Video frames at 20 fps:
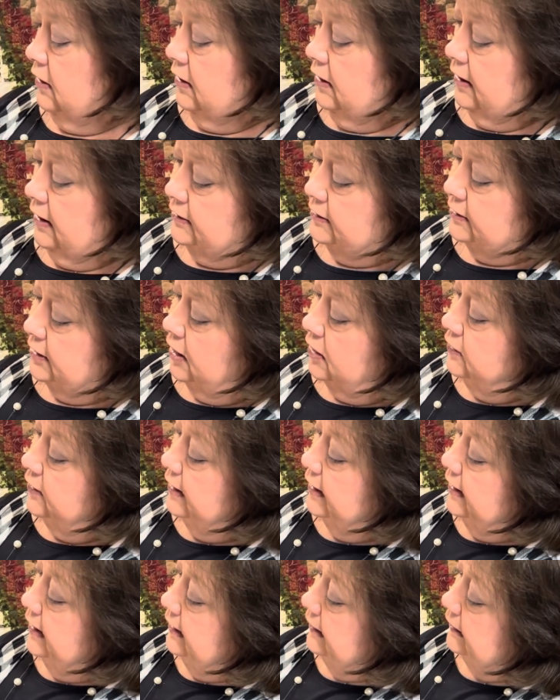And turn
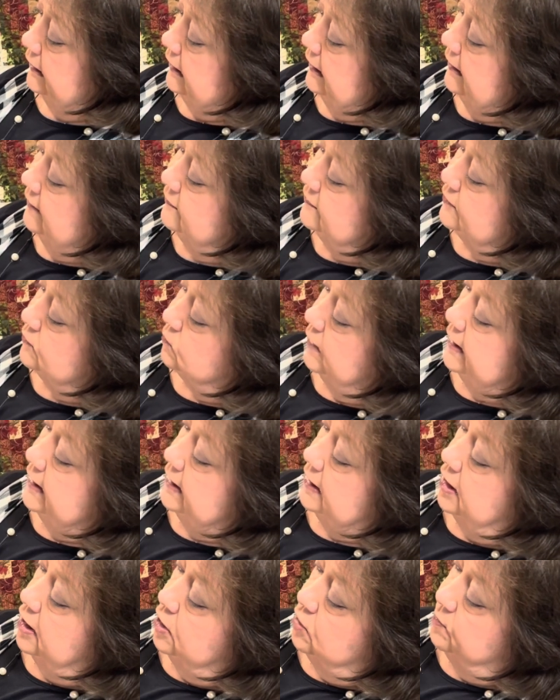it, it leaves the ring
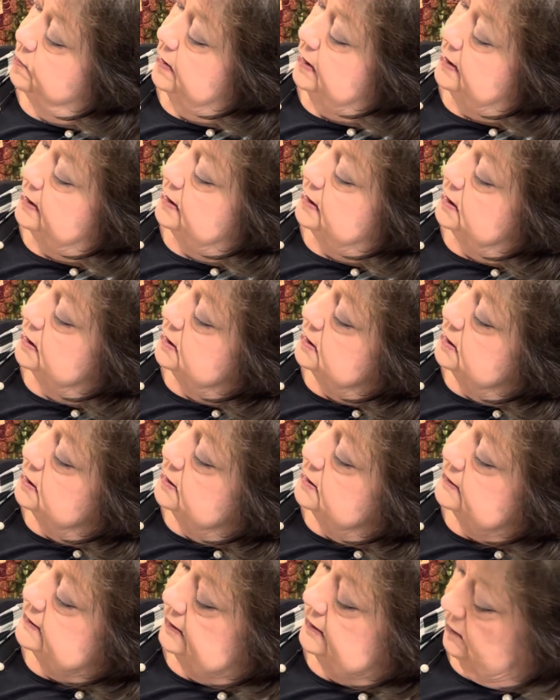open
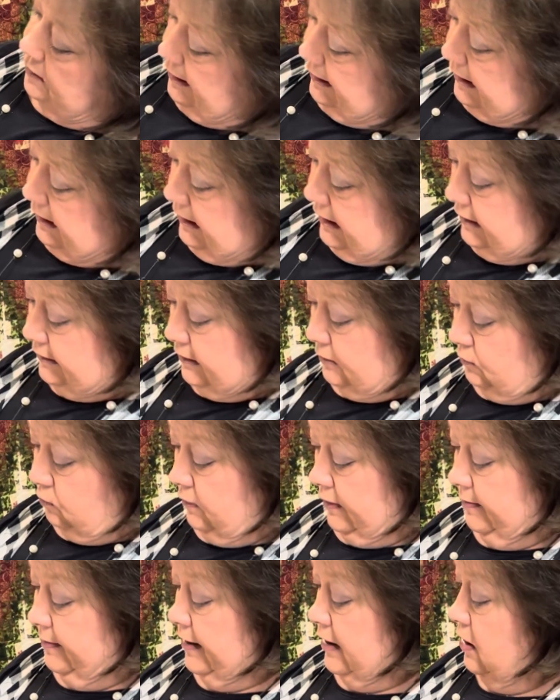so I can get the
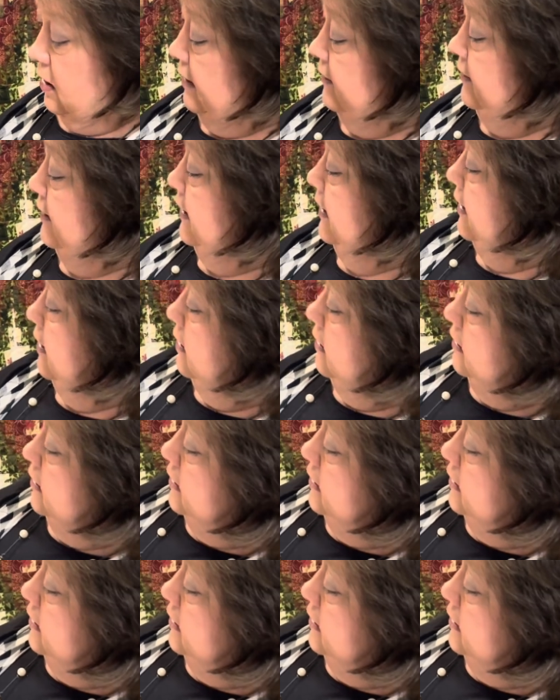ribbon on there.